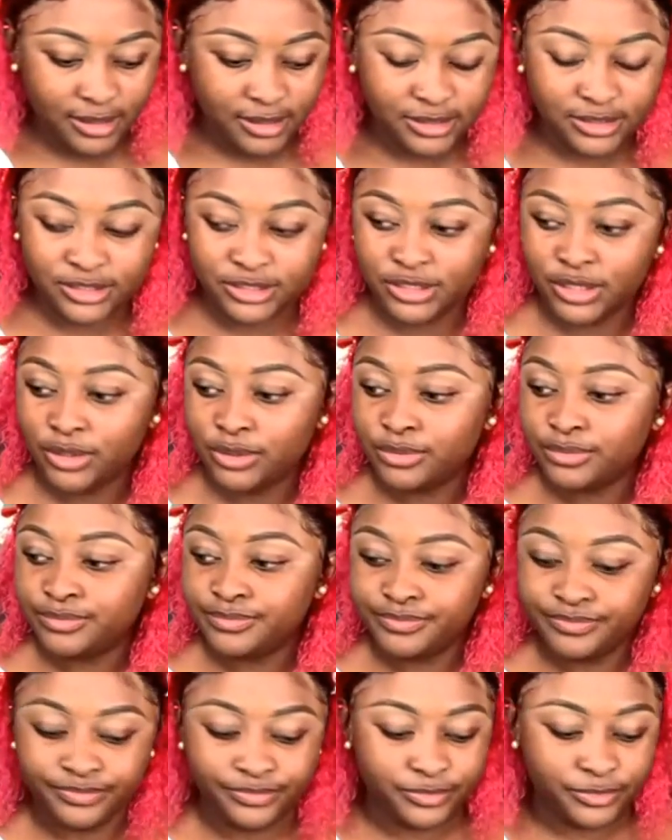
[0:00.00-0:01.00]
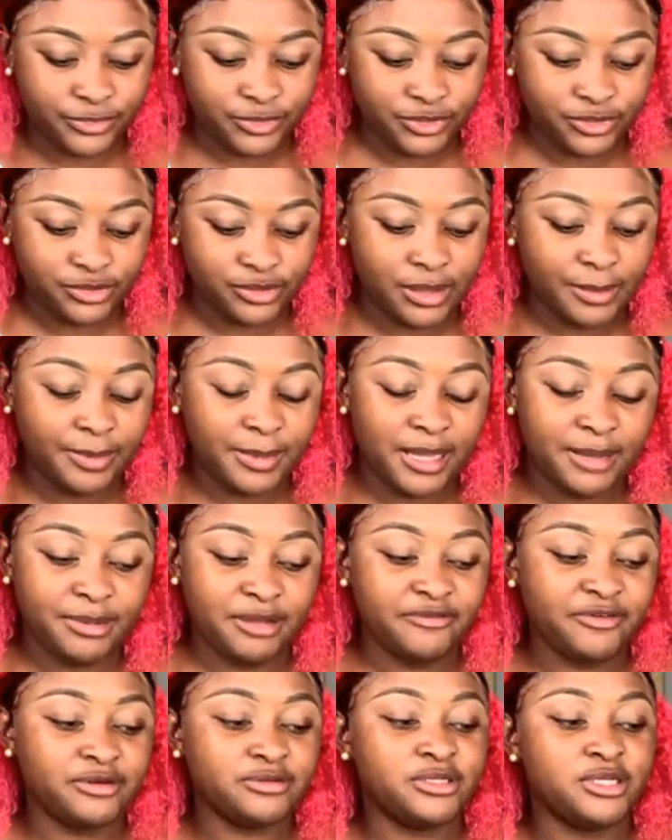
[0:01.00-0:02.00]
So to apply
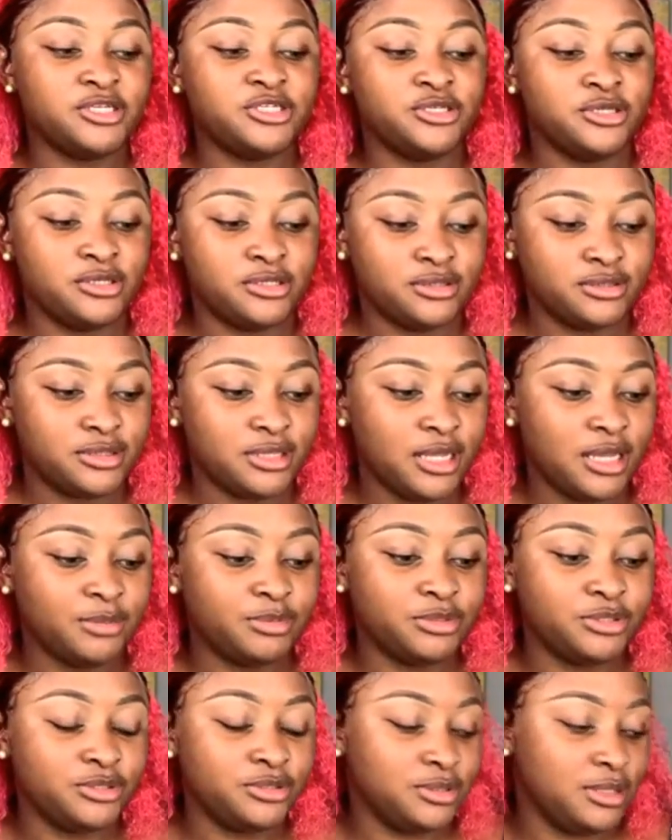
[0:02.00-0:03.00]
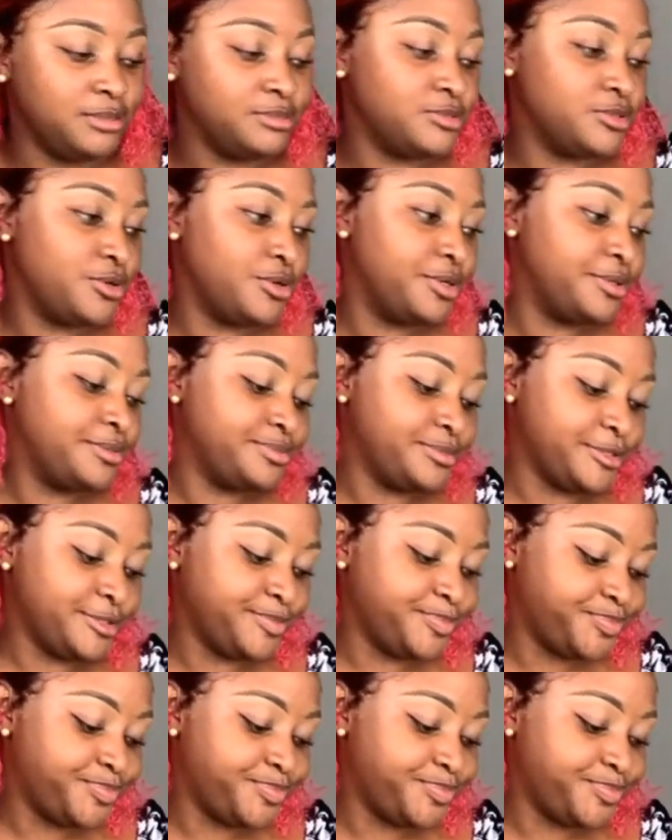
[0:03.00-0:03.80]
my foundation, I'm sorry,